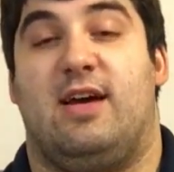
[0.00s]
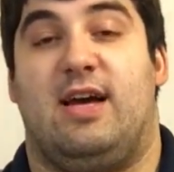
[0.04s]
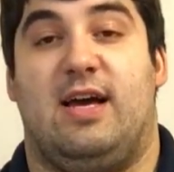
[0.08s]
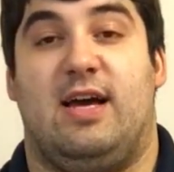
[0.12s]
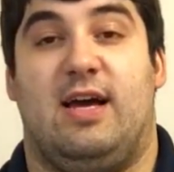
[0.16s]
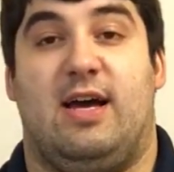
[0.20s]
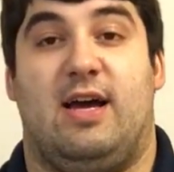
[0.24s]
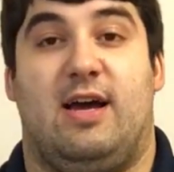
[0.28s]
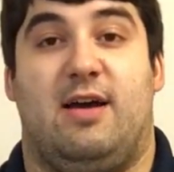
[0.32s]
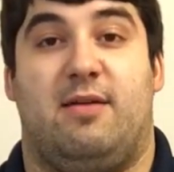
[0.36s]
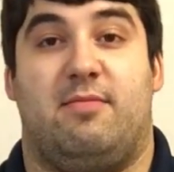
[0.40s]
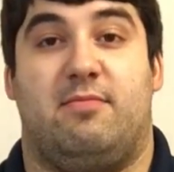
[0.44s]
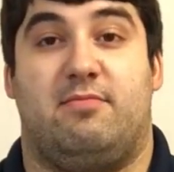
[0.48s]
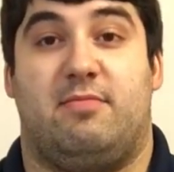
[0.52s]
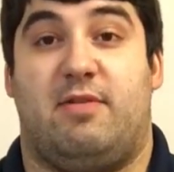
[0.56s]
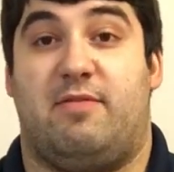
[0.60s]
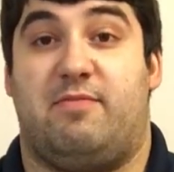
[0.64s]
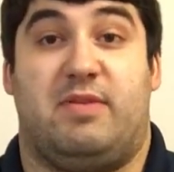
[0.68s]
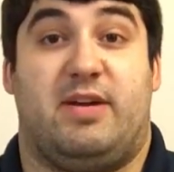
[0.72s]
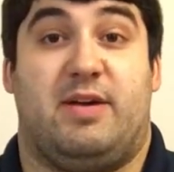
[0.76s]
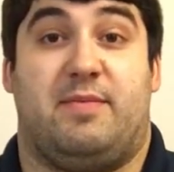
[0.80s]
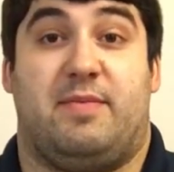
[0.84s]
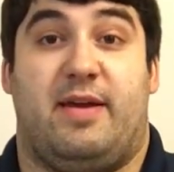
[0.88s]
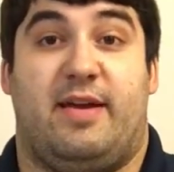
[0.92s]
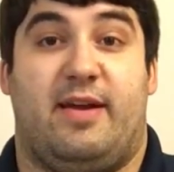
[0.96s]
I've
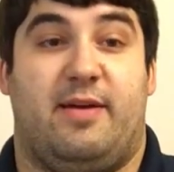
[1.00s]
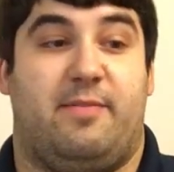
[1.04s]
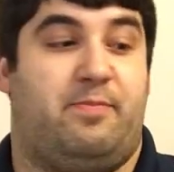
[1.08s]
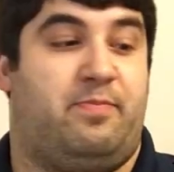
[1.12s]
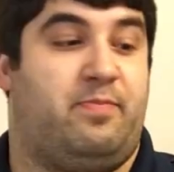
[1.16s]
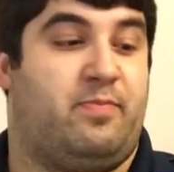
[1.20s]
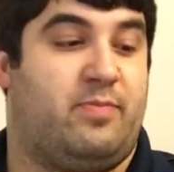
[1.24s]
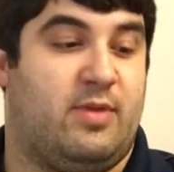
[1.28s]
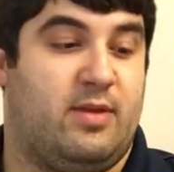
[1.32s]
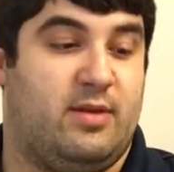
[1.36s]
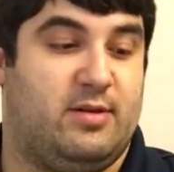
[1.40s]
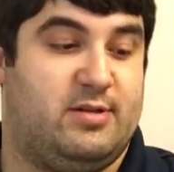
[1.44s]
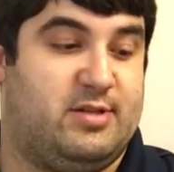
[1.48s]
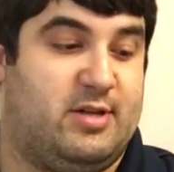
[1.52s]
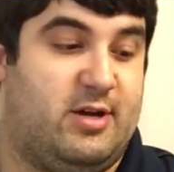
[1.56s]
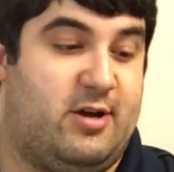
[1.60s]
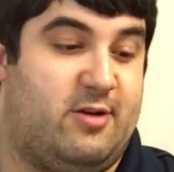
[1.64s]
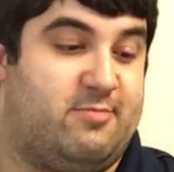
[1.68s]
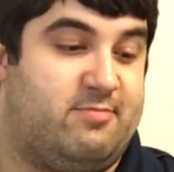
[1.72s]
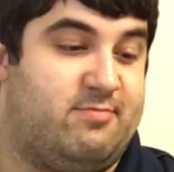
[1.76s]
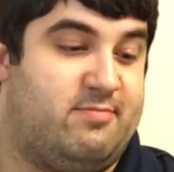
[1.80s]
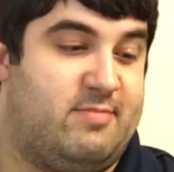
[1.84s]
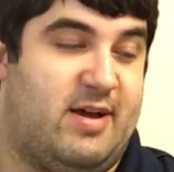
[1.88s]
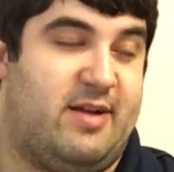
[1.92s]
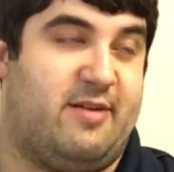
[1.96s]
become a ham.
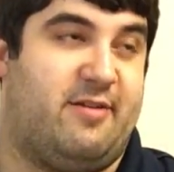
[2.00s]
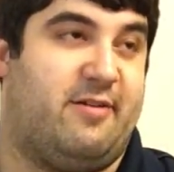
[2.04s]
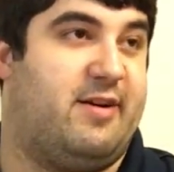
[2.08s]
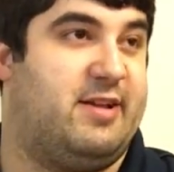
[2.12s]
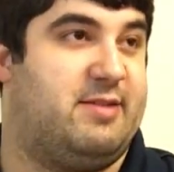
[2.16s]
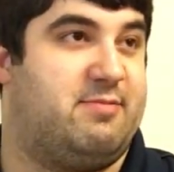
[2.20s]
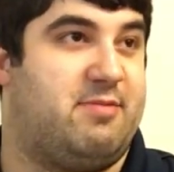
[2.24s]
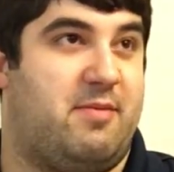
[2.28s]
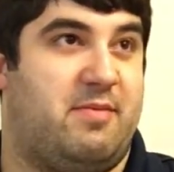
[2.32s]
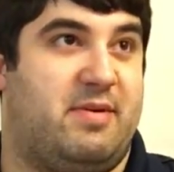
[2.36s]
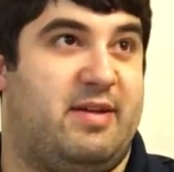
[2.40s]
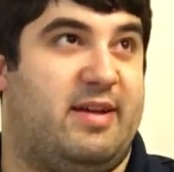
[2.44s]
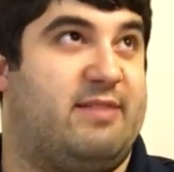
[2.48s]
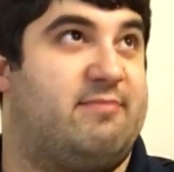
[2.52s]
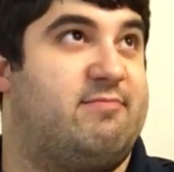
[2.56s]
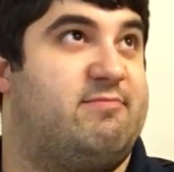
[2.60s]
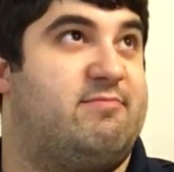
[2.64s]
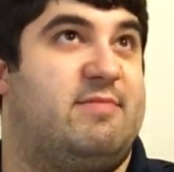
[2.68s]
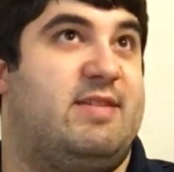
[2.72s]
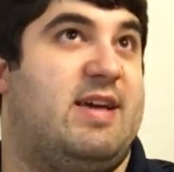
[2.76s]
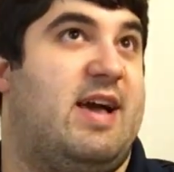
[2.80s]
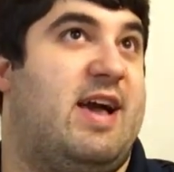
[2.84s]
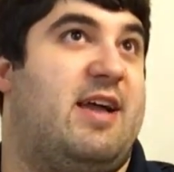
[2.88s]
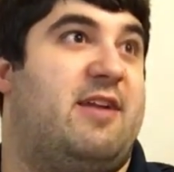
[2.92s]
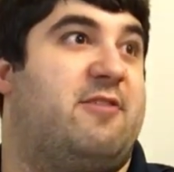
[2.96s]
So, I don't know, that's probably like
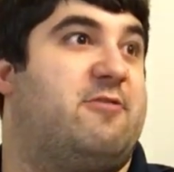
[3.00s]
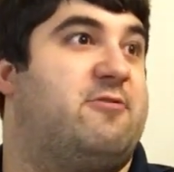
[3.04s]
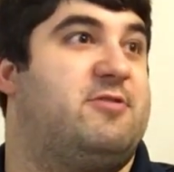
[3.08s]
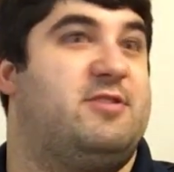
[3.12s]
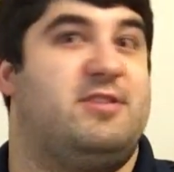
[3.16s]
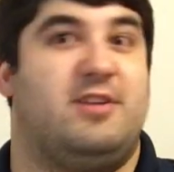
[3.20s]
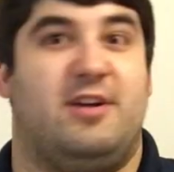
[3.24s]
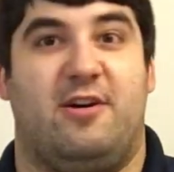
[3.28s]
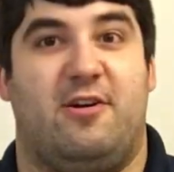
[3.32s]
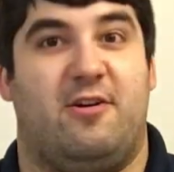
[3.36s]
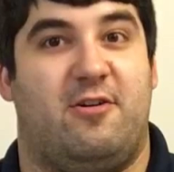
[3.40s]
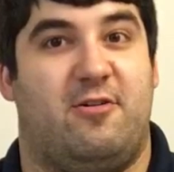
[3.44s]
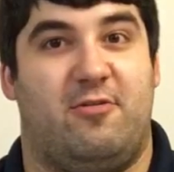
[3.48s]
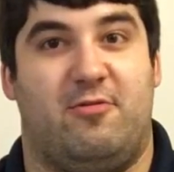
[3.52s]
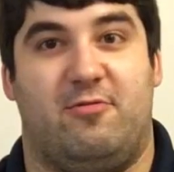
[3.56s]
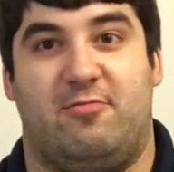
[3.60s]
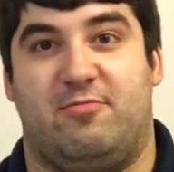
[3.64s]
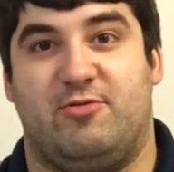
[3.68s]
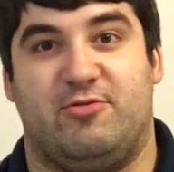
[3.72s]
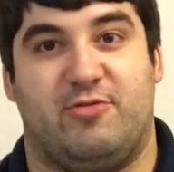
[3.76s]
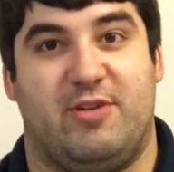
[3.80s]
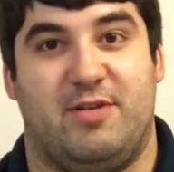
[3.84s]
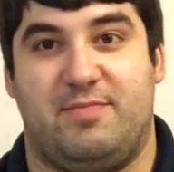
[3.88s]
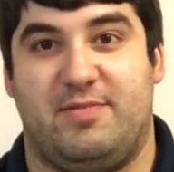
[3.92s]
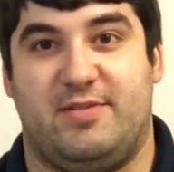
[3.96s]
10 or so
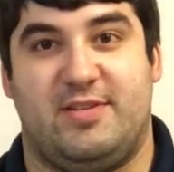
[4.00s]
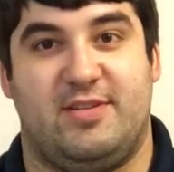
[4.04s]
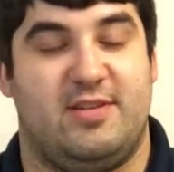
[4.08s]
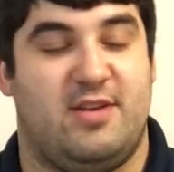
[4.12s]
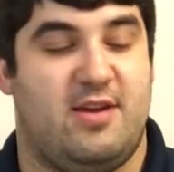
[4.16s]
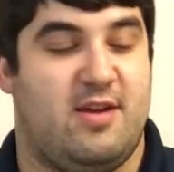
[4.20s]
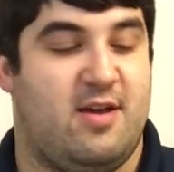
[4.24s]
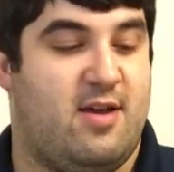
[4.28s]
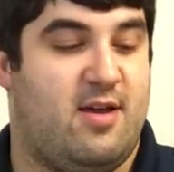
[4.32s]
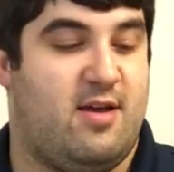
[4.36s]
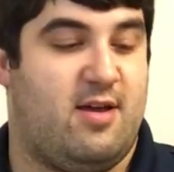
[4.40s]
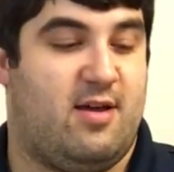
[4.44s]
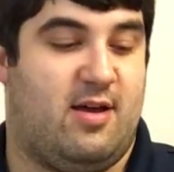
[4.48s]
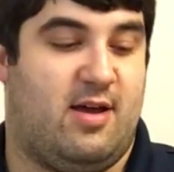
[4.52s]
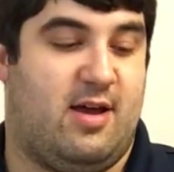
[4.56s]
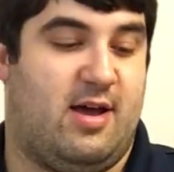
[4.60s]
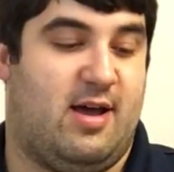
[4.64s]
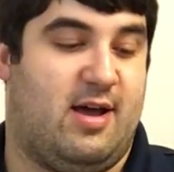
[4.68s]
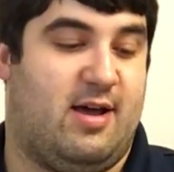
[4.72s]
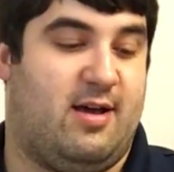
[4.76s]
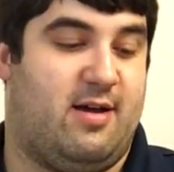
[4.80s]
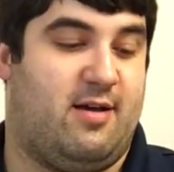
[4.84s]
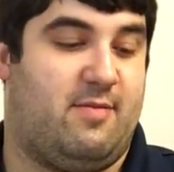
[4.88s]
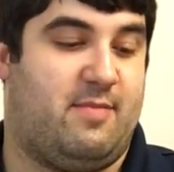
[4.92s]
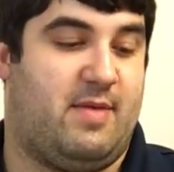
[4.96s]
trips,
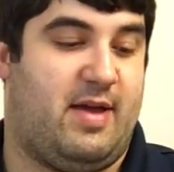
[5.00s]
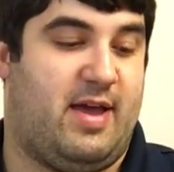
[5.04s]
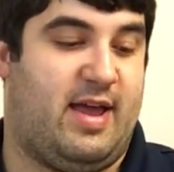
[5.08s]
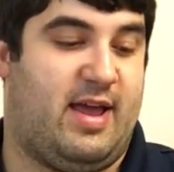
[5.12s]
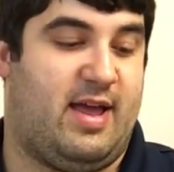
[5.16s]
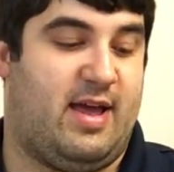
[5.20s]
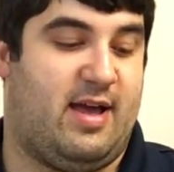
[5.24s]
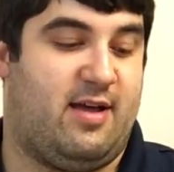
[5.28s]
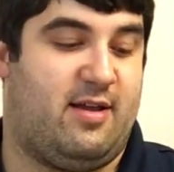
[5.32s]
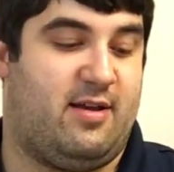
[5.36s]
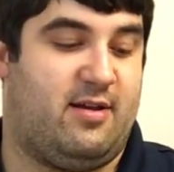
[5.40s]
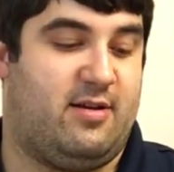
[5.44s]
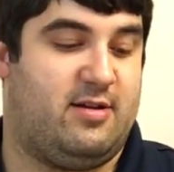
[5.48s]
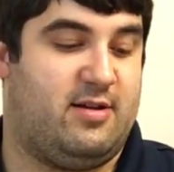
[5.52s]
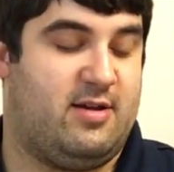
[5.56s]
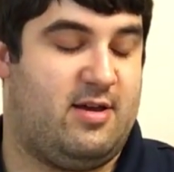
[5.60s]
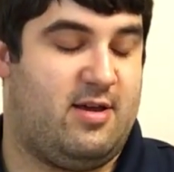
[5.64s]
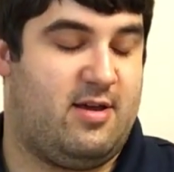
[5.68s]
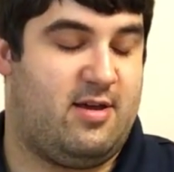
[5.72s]
and